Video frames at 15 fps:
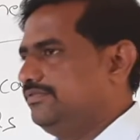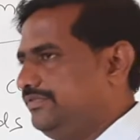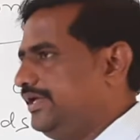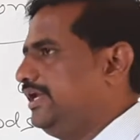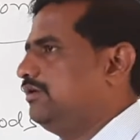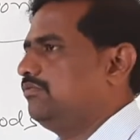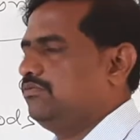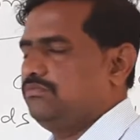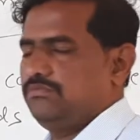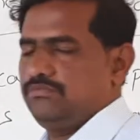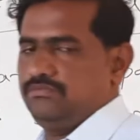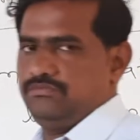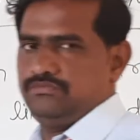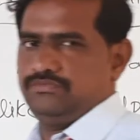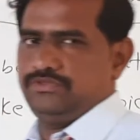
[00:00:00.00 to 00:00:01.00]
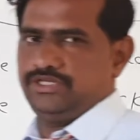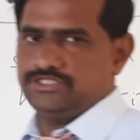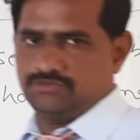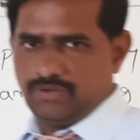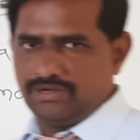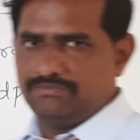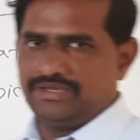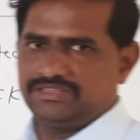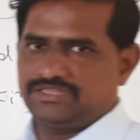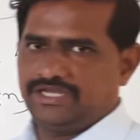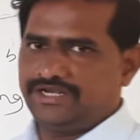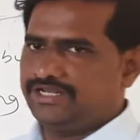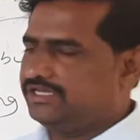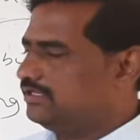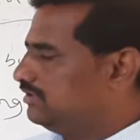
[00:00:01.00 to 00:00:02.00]
Then there is one
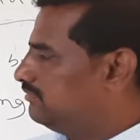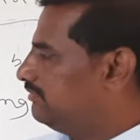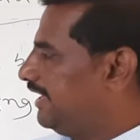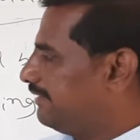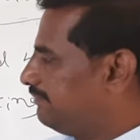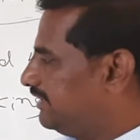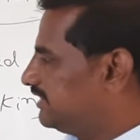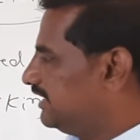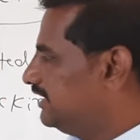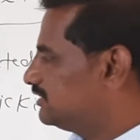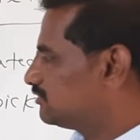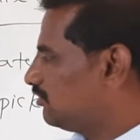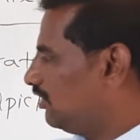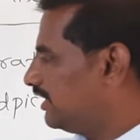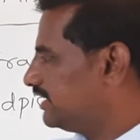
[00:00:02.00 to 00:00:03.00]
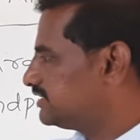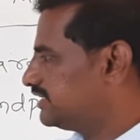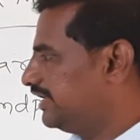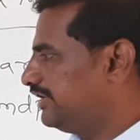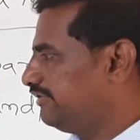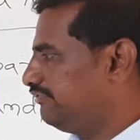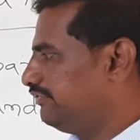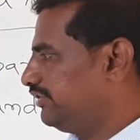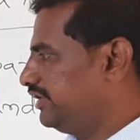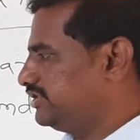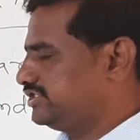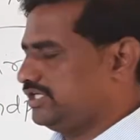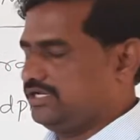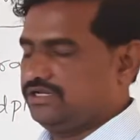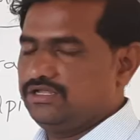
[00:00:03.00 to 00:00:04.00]
method. That method is called
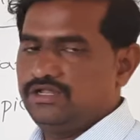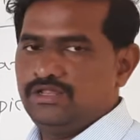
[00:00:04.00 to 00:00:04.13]
centrifugation.